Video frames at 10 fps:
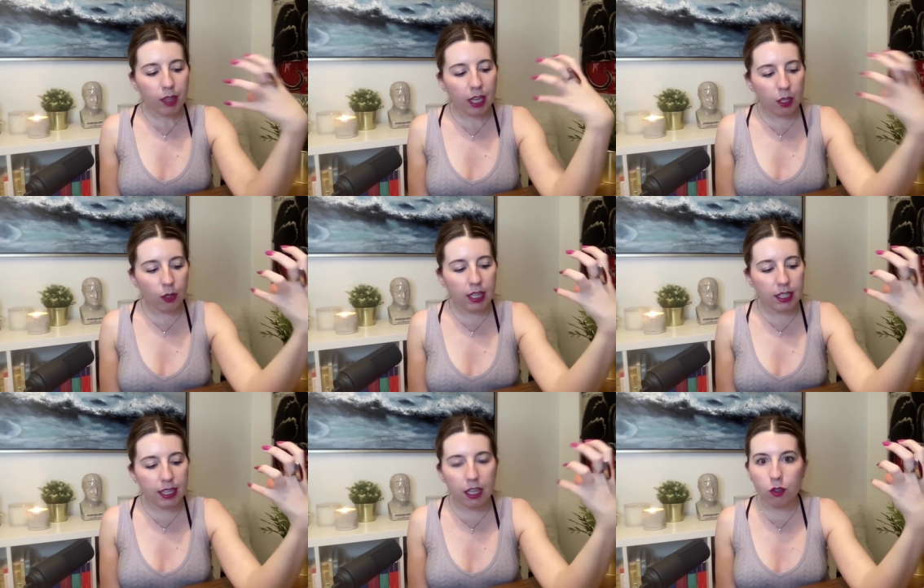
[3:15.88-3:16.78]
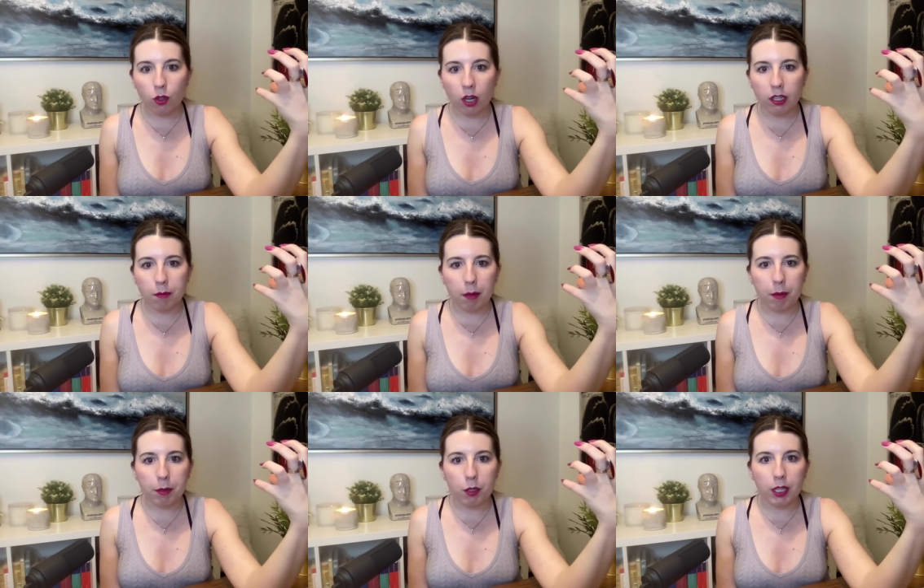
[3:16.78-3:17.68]
and there is that strong
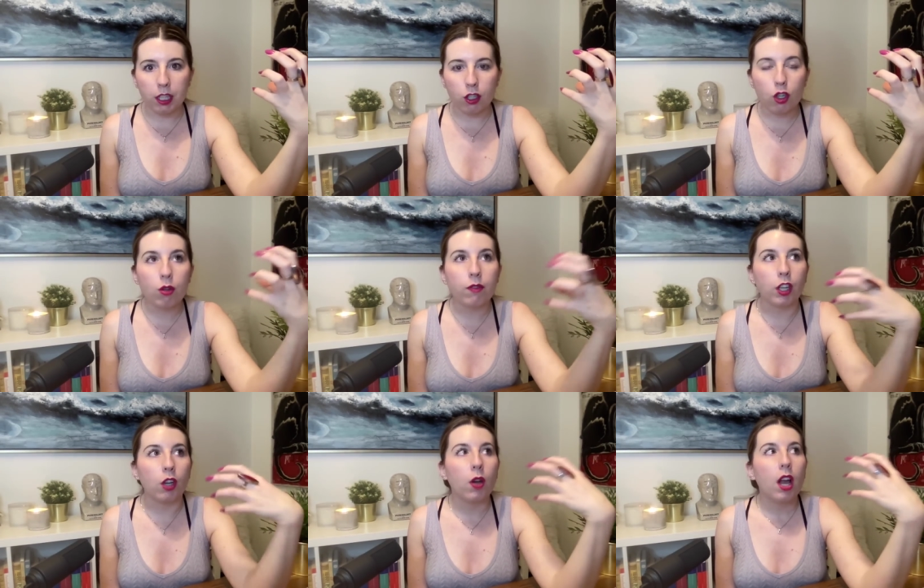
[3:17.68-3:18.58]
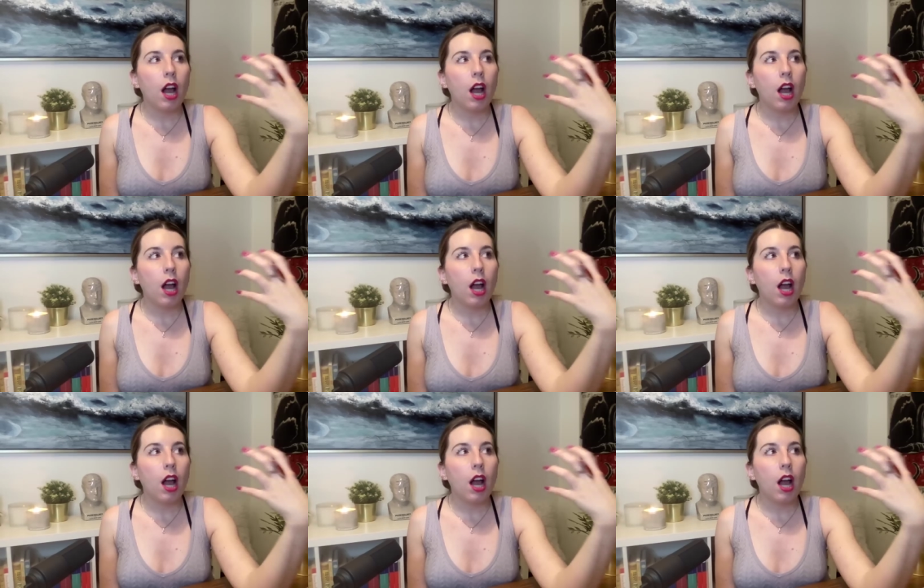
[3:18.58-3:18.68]
commitment between the two of you,